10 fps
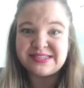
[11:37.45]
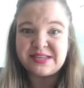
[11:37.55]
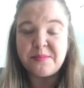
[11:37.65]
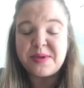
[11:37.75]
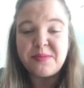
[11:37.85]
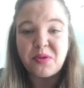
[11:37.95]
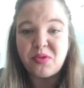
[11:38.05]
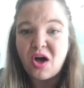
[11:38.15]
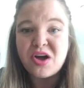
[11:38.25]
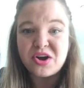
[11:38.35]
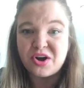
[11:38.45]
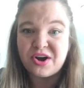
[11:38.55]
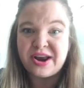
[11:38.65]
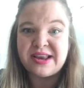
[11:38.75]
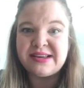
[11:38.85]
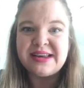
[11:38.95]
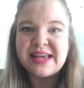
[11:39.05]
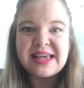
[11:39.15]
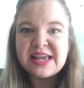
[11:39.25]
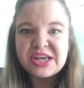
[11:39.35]
Some people longer, and,
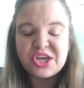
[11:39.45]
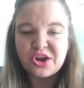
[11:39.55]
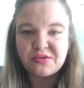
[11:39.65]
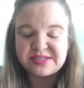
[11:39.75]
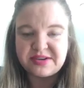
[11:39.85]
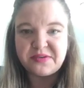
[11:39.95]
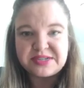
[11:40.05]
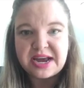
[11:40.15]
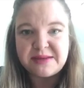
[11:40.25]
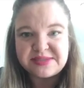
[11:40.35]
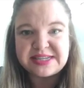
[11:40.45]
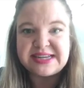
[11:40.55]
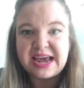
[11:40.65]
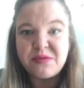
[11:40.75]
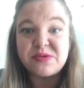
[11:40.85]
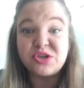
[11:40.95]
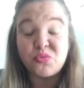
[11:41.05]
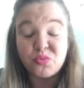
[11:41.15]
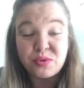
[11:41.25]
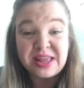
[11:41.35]
you know, several times a day was a
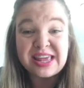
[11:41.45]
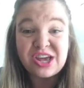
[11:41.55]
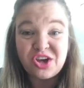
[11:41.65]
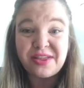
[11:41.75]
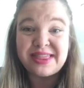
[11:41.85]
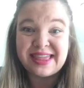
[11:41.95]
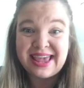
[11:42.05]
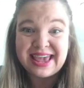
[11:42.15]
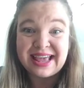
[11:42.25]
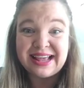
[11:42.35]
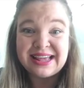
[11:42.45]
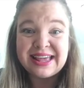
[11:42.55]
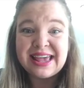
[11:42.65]
really good thing.